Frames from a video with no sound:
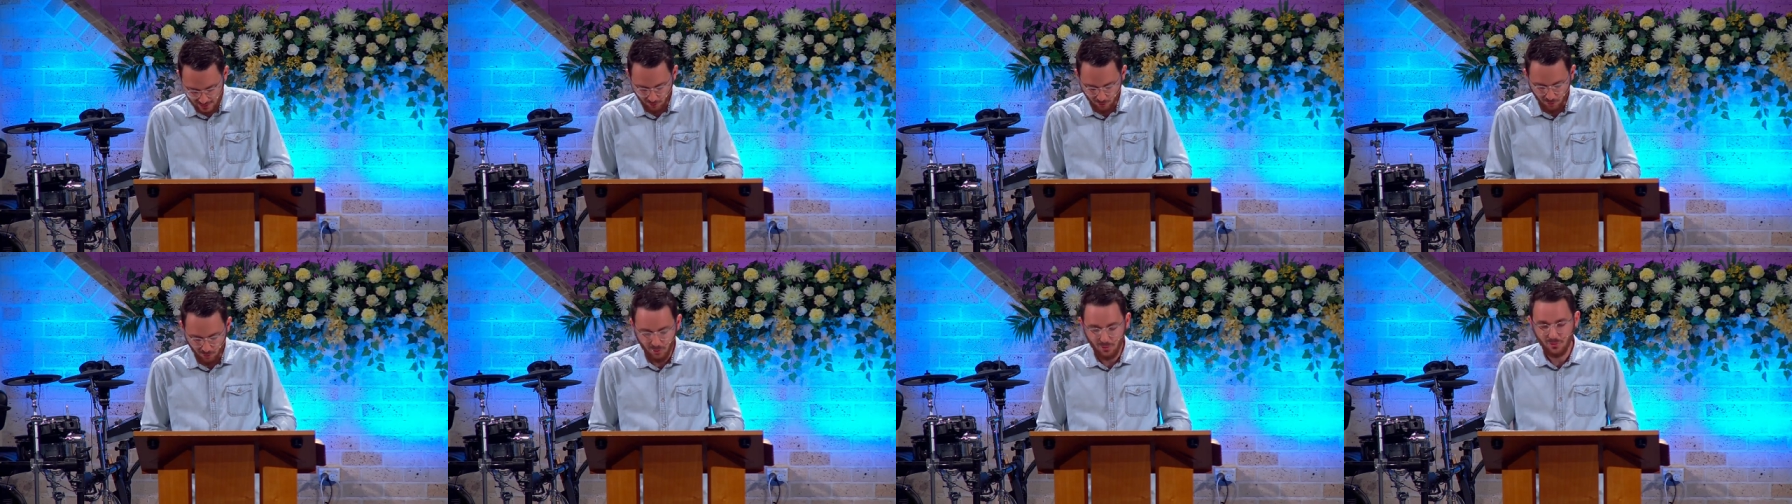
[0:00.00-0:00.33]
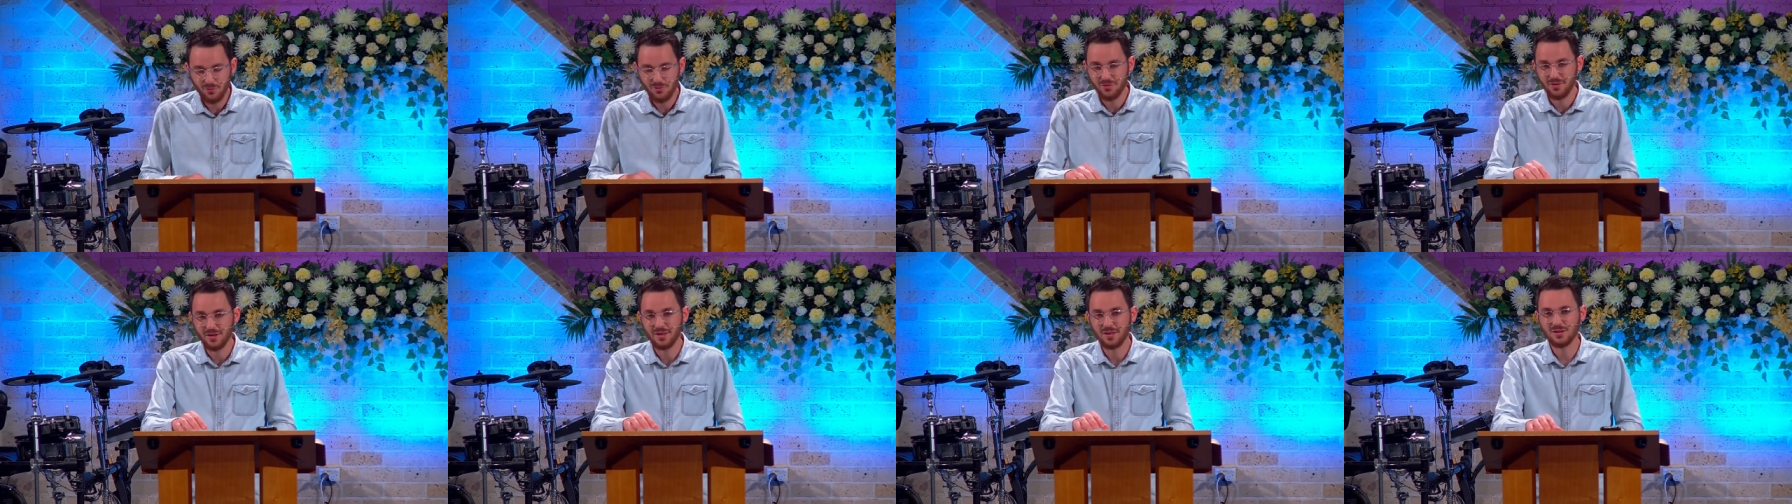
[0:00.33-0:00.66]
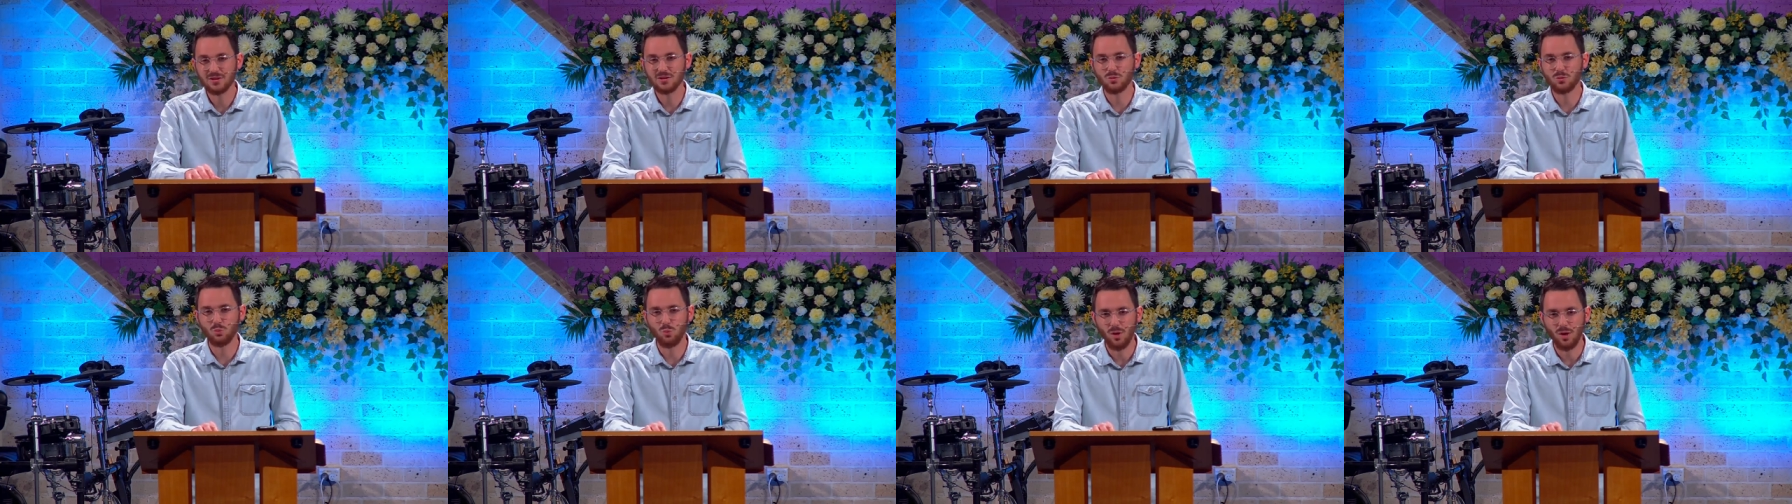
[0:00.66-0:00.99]
all
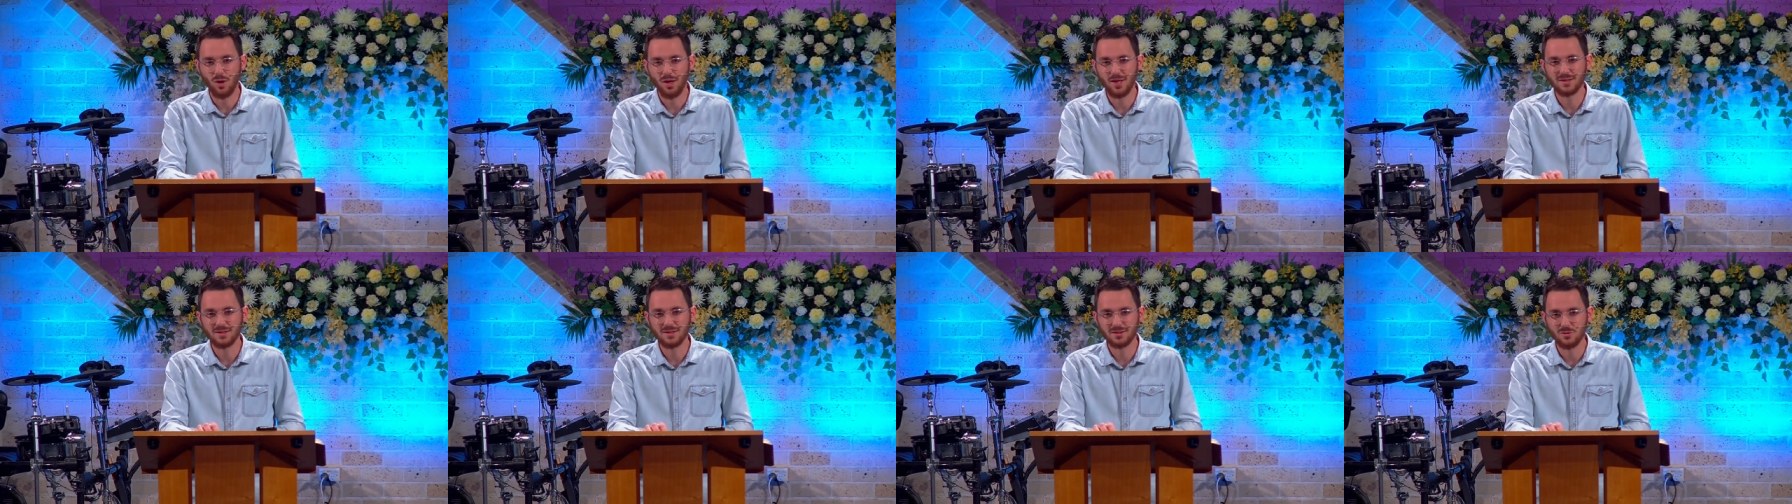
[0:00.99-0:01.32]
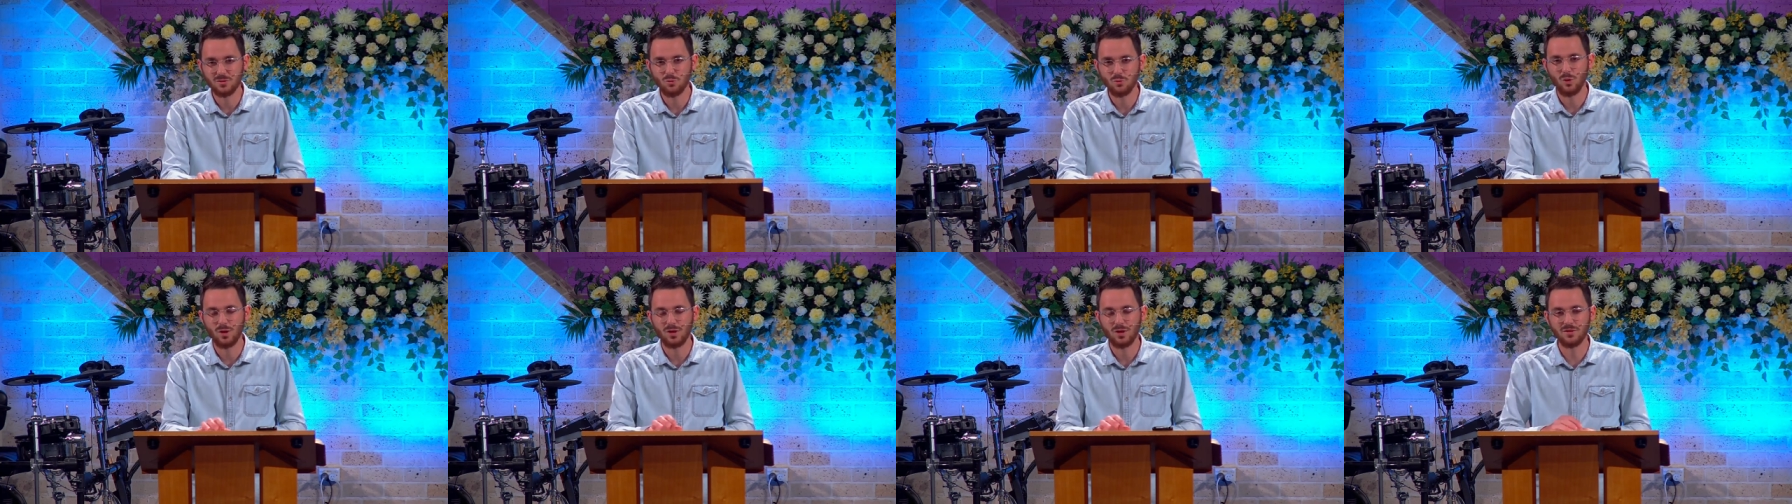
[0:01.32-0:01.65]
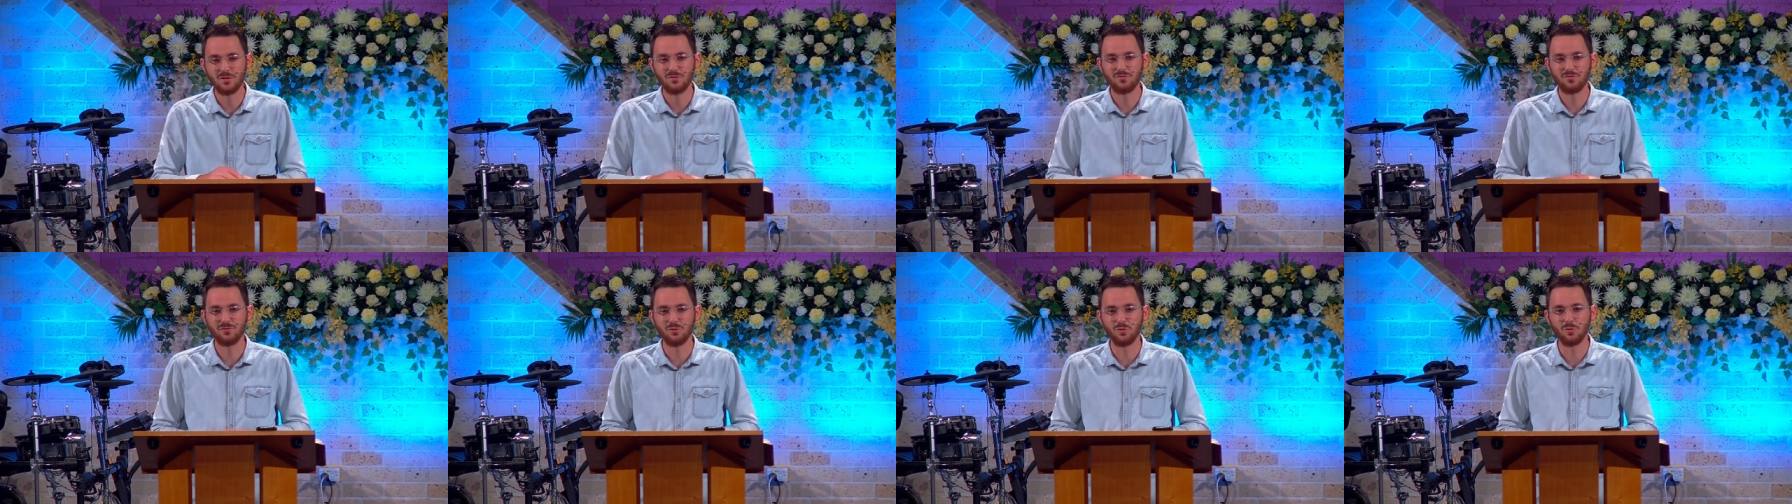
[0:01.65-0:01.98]
things wise and
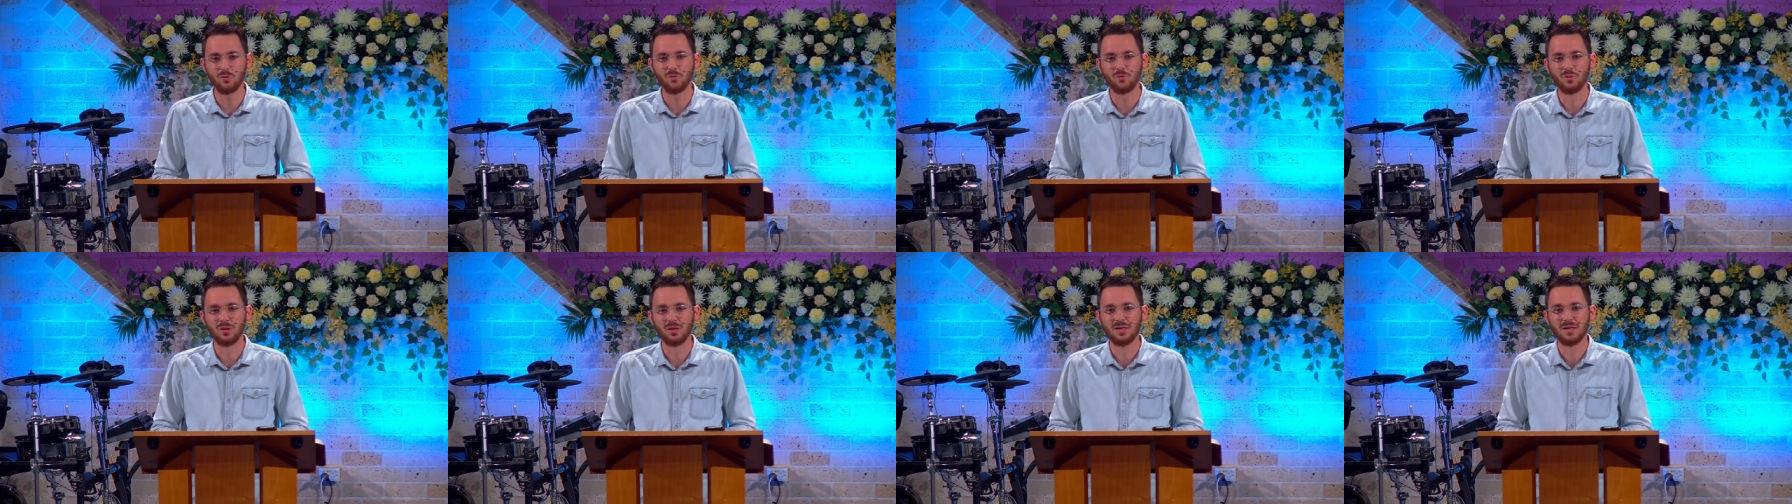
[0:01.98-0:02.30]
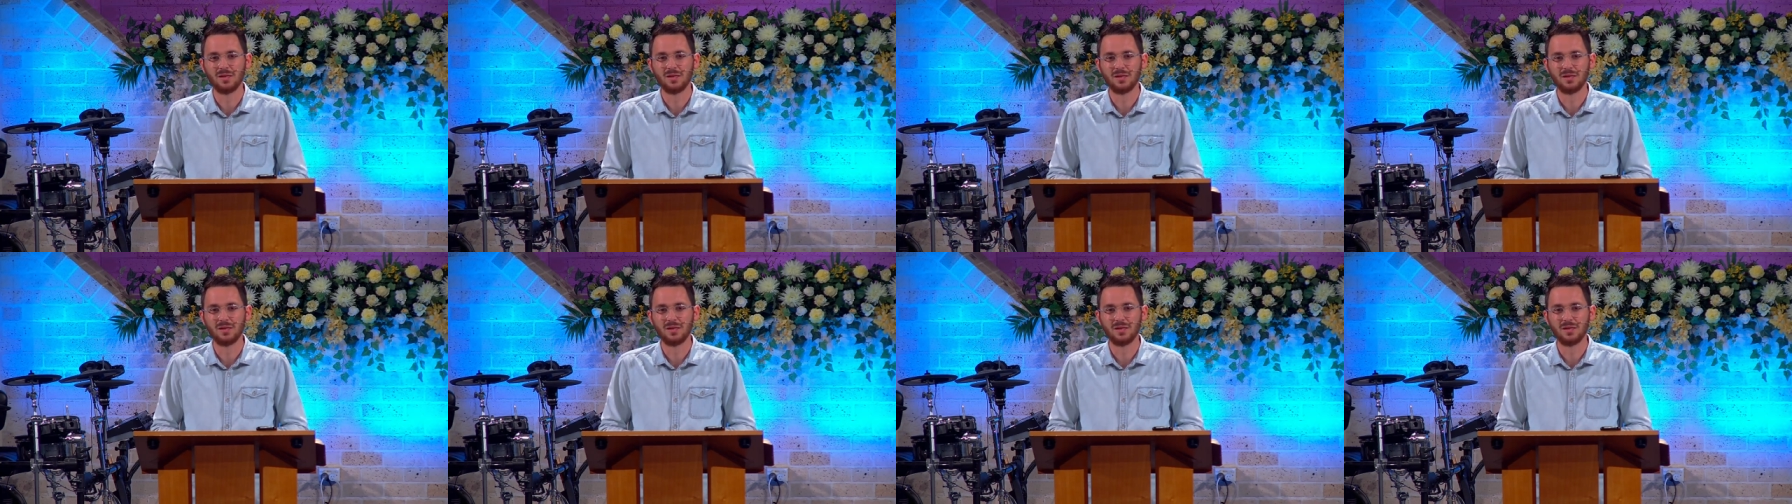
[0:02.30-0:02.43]
wonderful,